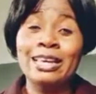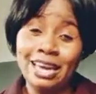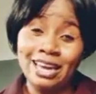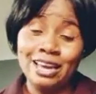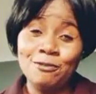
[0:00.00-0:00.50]

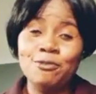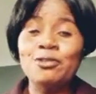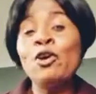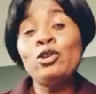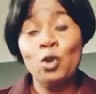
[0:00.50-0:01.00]
give
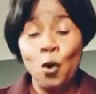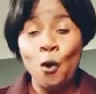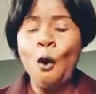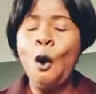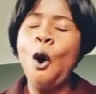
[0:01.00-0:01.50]
to
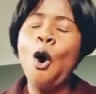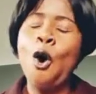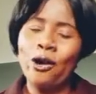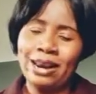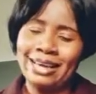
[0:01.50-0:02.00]

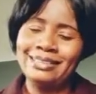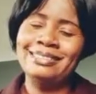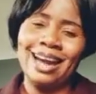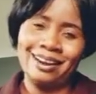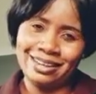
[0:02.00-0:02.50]
or
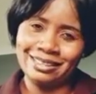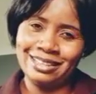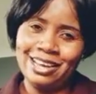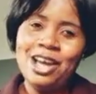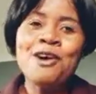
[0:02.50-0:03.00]
collect
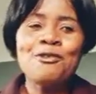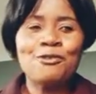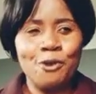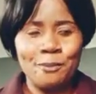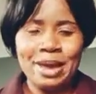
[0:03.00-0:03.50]
directly
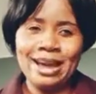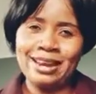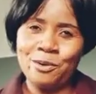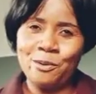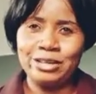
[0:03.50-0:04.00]
from
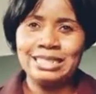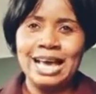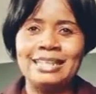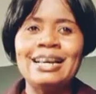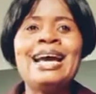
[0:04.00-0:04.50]
anyone's
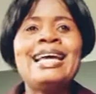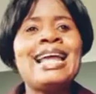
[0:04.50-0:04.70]
hand